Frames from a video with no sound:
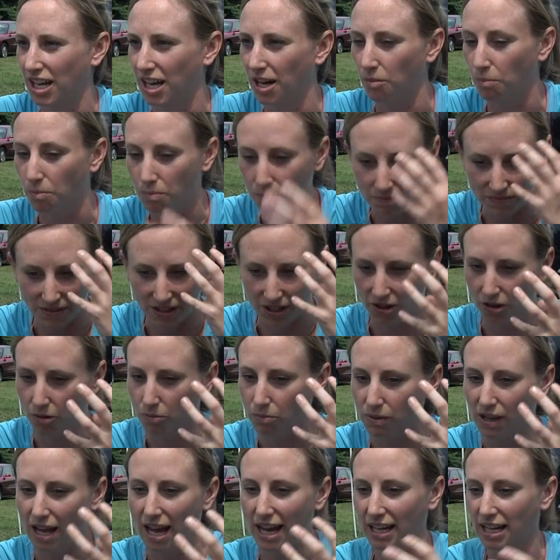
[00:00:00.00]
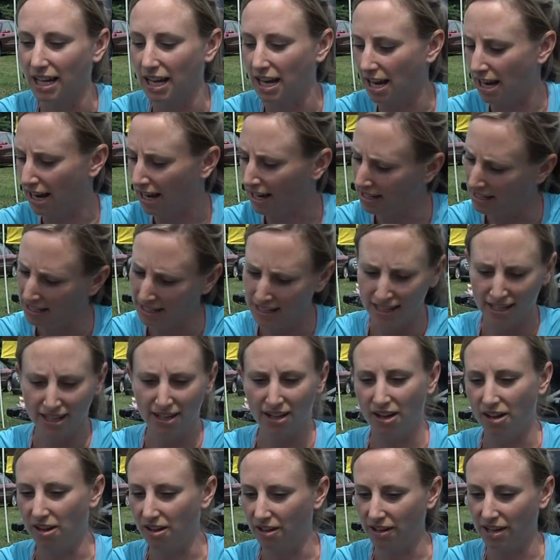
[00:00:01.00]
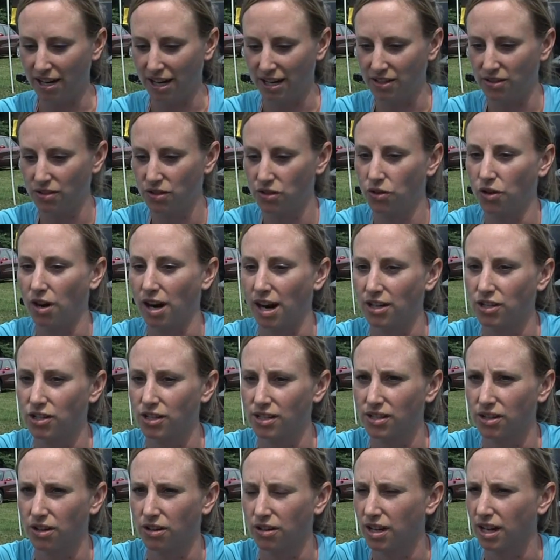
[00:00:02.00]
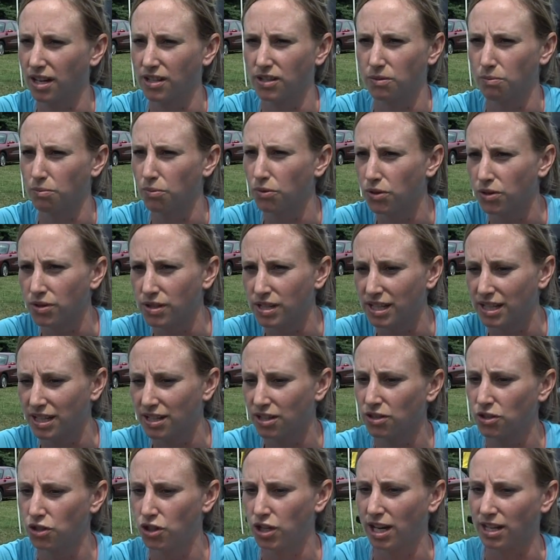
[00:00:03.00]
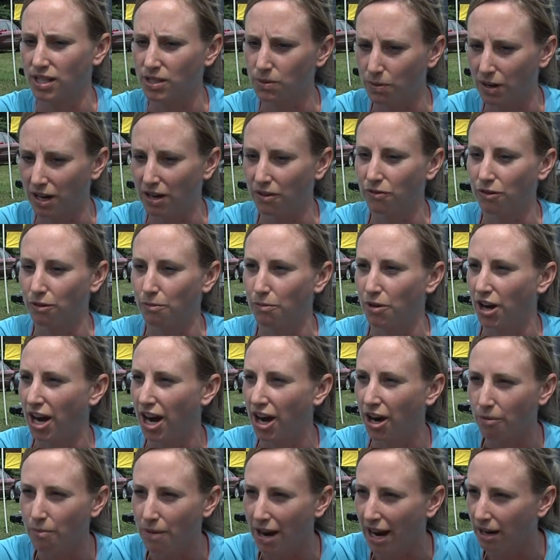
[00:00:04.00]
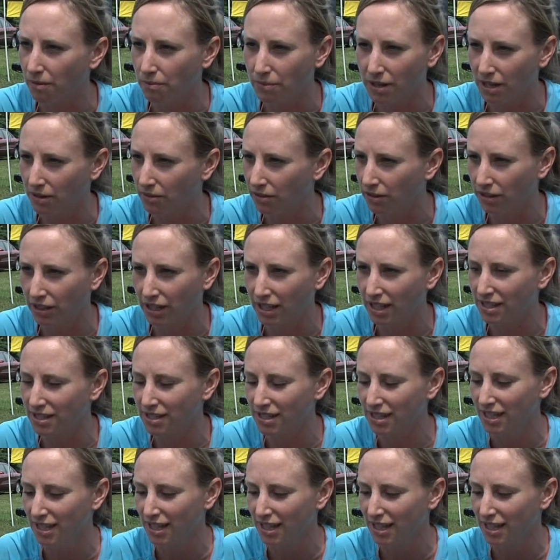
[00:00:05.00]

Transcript: had a, you know, black eye, all kinds of scratches, all kinds of bruising, chest pain from her airbag being released.